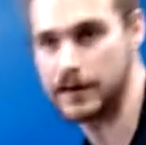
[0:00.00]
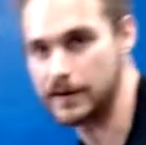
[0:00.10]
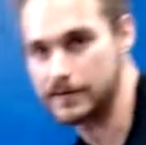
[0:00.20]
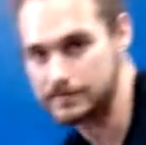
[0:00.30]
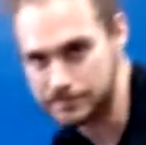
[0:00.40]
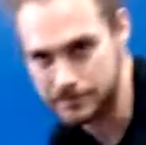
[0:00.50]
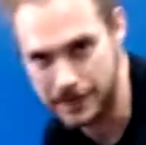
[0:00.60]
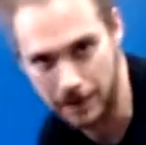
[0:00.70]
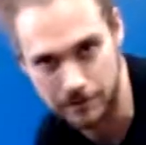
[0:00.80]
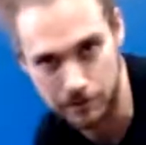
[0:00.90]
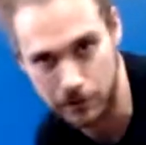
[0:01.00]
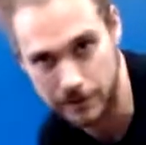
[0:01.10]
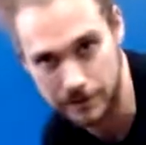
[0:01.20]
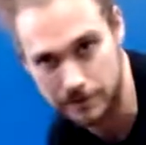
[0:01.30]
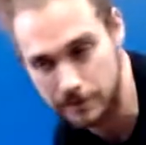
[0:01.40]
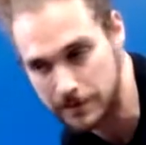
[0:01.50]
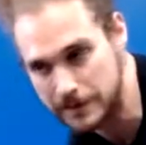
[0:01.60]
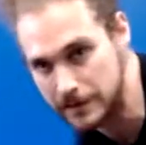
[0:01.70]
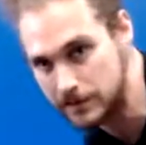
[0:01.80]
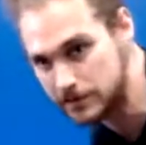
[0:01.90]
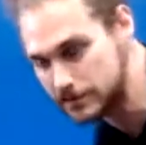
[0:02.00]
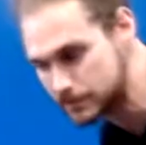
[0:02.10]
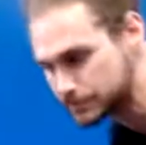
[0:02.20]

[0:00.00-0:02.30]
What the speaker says: our Captain Morgan from the knees,